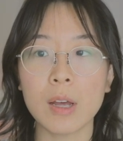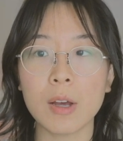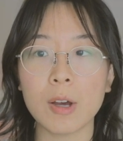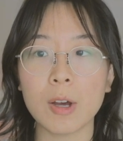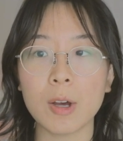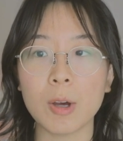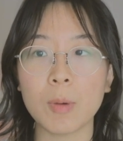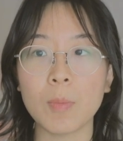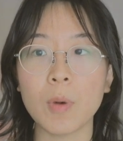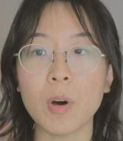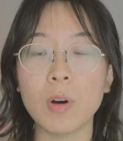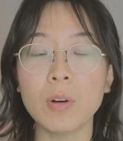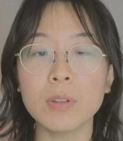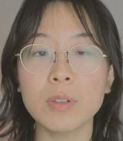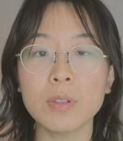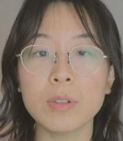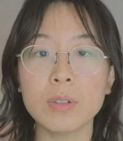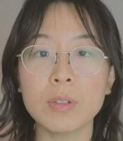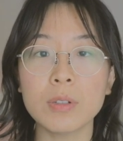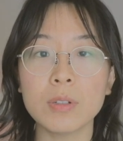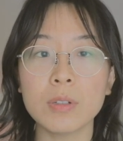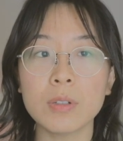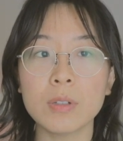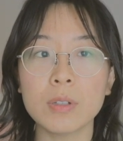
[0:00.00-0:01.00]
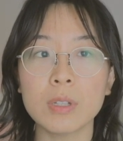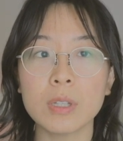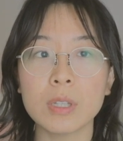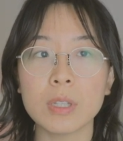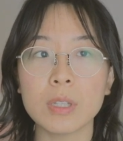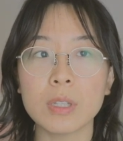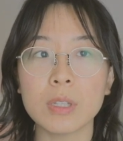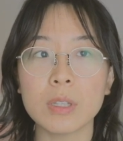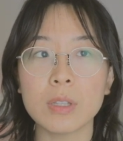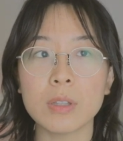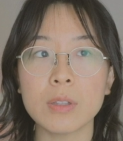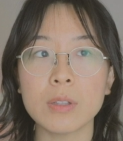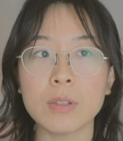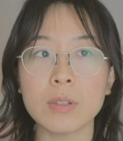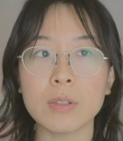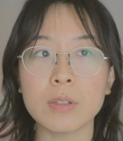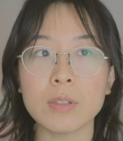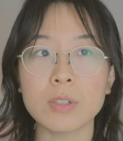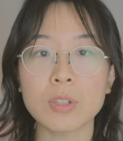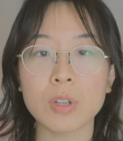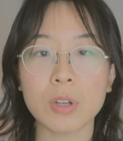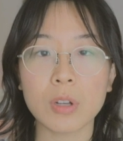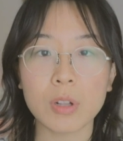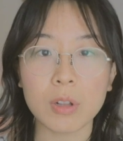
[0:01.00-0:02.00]
um, all the the
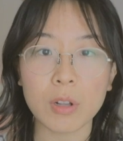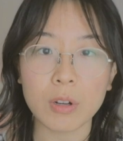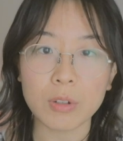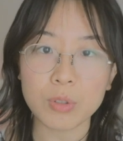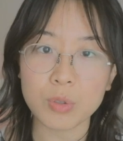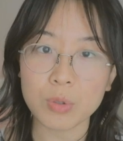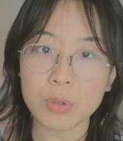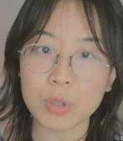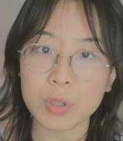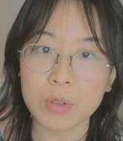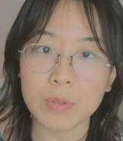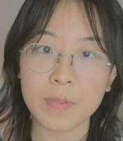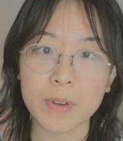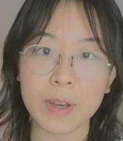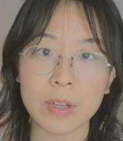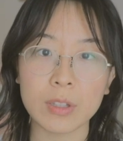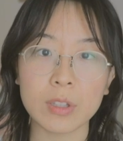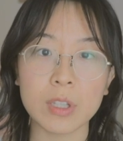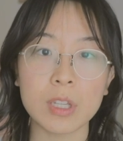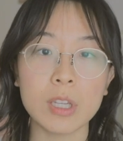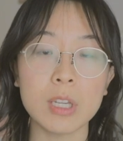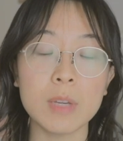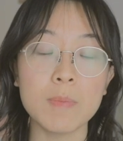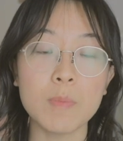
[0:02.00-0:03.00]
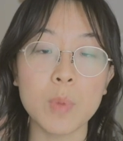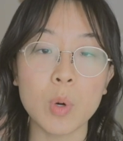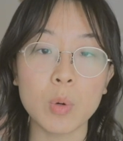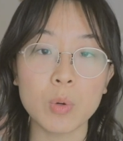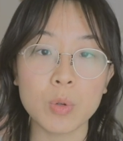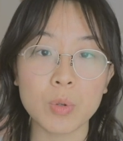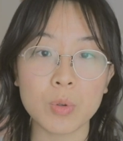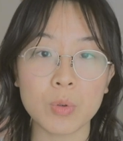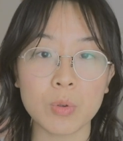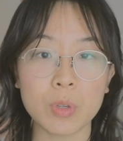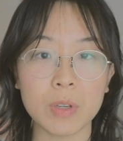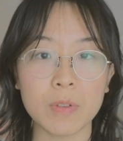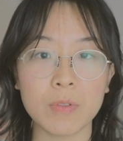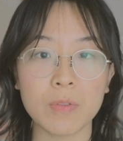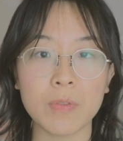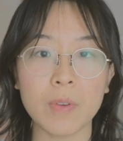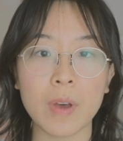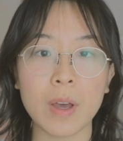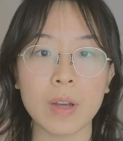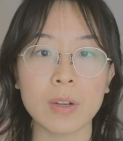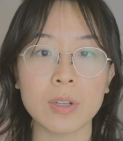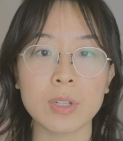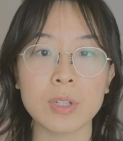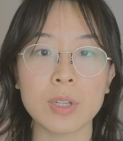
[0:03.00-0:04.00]
psychological effect, emotional
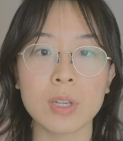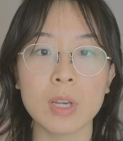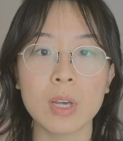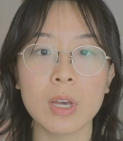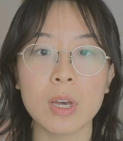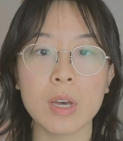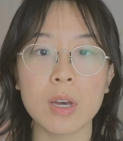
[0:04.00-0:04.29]
effect